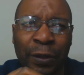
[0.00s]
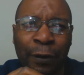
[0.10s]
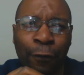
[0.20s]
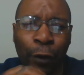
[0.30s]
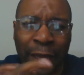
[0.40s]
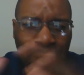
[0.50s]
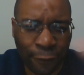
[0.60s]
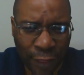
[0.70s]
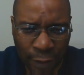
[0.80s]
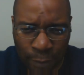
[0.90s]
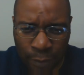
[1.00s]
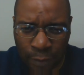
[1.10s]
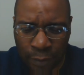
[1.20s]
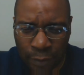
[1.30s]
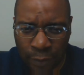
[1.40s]
forgive them
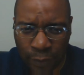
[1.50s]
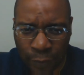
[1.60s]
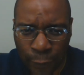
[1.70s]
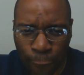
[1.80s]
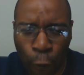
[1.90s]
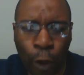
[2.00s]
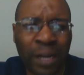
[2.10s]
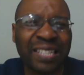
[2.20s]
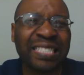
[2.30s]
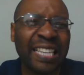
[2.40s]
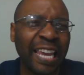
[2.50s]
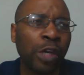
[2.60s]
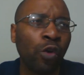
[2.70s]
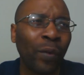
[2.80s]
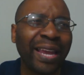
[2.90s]
for
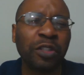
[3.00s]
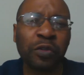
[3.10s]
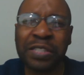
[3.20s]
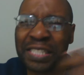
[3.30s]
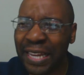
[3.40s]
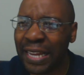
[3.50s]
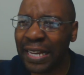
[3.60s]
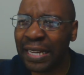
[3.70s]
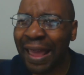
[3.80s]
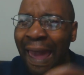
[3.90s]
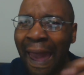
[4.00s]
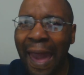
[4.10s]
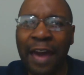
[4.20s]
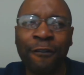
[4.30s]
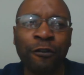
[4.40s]
continuing to sin
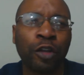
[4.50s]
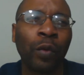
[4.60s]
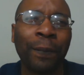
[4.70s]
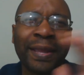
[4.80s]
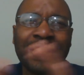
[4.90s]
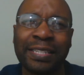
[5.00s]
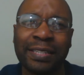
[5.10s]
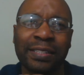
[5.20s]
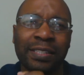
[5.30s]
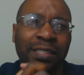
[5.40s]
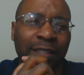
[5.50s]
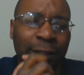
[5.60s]
after repentance.